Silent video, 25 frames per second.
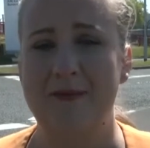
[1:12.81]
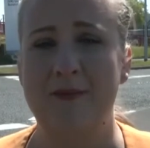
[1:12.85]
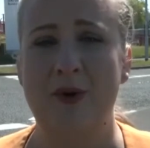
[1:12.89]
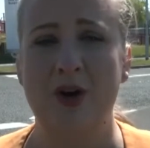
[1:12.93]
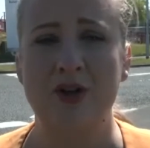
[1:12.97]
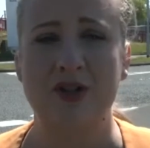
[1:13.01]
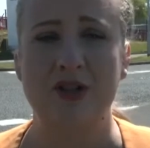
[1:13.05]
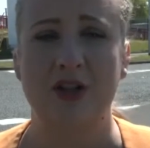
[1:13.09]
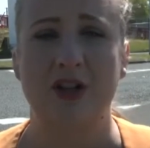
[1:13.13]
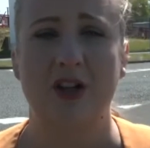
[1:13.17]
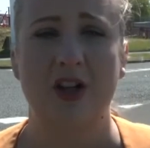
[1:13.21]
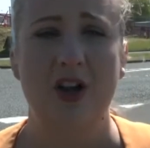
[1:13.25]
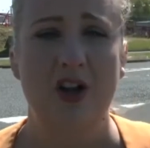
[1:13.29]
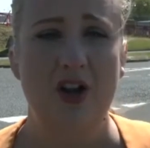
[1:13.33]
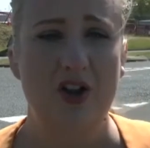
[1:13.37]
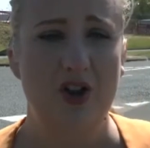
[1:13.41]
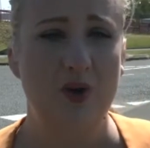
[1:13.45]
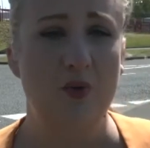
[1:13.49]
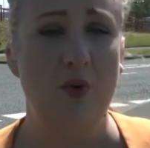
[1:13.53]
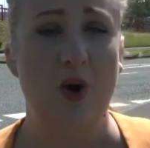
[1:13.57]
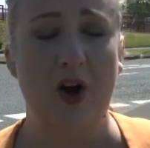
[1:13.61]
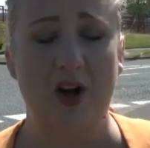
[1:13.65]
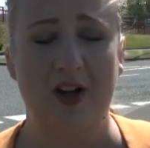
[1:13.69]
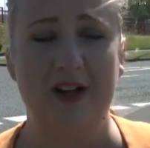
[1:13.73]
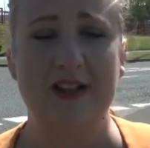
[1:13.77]
a model
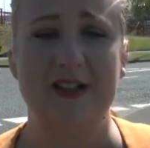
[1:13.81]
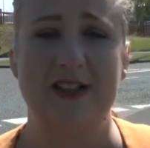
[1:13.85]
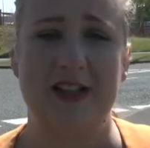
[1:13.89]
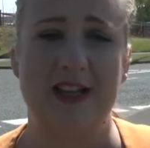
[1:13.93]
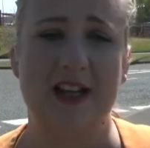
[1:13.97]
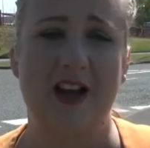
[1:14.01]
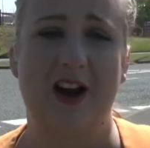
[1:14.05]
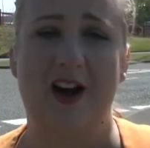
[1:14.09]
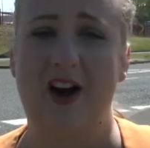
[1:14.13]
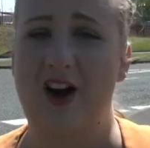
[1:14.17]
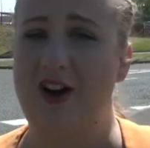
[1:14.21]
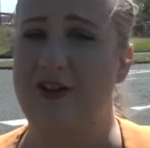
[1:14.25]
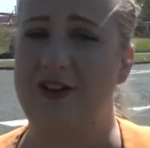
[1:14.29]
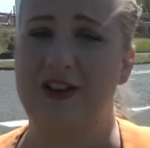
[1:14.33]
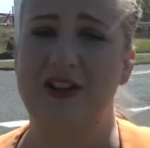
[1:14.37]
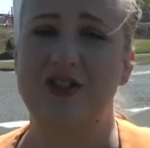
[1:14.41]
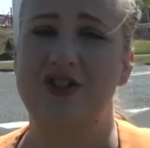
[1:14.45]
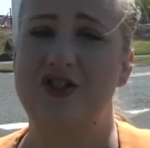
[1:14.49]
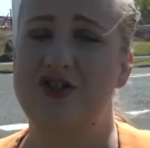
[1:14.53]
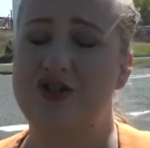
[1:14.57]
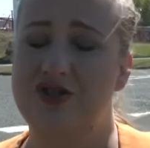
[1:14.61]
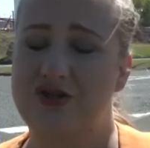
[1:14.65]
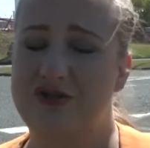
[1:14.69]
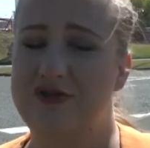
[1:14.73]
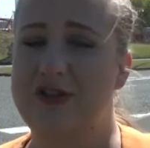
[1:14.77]
the workers here are
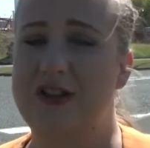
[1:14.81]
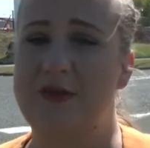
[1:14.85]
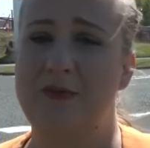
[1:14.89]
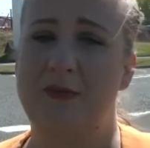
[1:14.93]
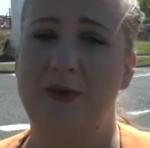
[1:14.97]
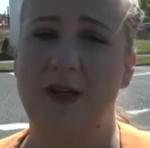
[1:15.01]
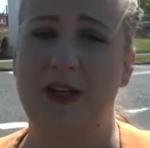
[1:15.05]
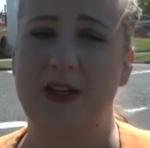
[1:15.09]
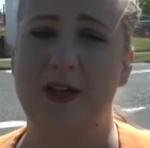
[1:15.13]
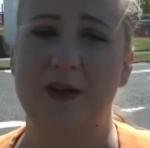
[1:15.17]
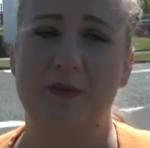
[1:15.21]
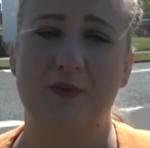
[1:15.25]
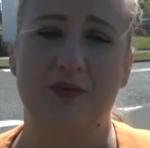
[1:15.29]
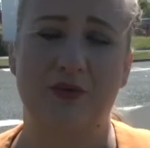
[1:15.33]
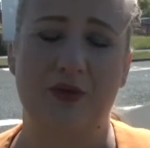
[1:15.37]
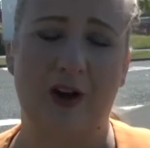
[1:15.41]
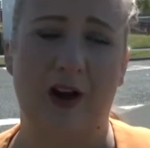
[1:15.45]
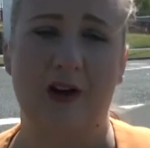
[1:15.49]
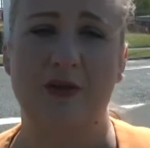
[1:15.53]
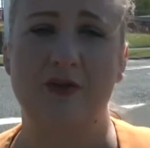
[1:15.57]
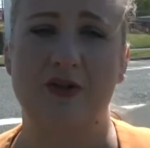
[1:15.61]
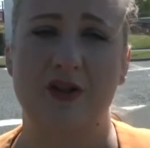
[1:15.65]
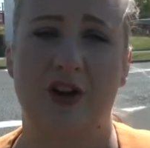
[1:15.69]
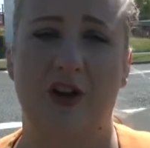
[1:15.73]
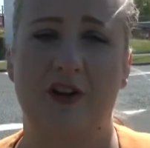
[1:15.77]
extremely
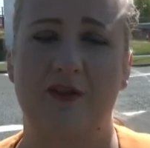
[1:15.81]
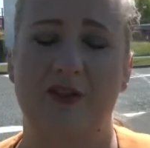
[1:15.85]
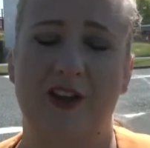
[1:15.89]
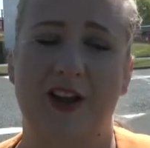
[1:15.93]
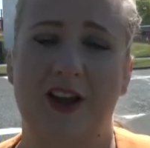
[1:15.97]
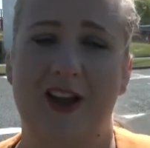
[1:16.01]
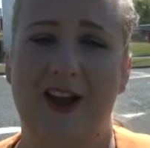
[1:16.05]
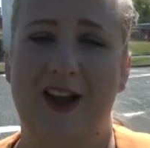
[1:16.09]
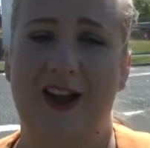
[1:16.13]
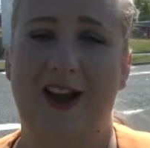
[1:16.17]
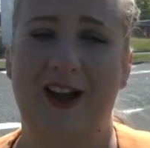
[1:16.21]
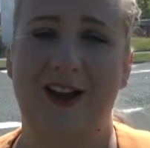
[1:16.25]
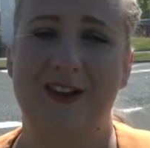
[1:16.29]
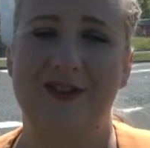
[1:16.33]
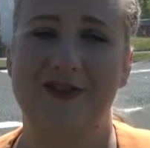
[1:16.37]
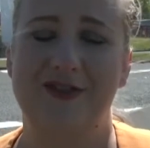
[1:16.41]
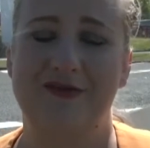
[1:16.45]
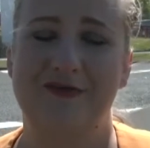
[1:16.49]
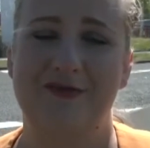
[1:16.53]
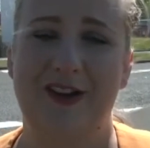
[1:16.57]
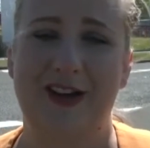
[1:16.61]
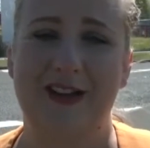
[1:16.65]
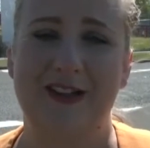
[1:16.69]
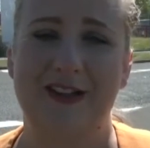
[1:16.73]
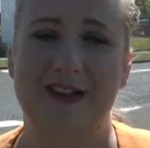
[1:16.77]
proud of, and
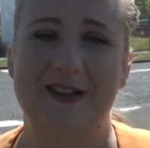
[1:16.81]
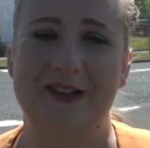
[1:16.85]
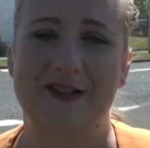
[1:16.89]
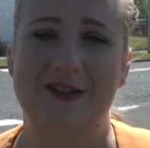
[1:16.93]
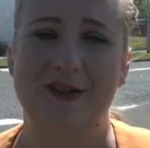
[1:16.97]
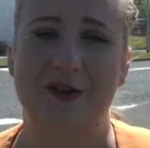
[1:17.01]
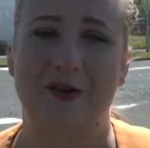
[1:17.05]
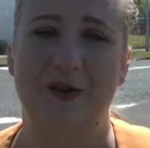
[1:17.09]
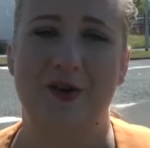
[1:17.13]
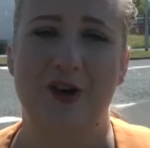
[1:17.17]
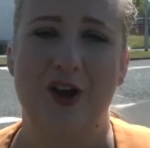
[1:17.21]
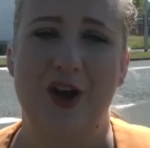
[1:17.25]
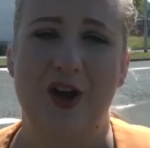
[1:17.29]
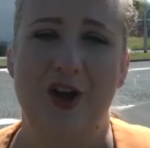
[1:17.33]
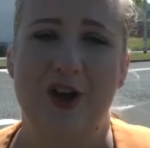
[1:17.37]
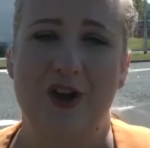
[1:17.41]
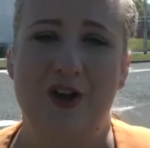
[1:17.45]
rightly so.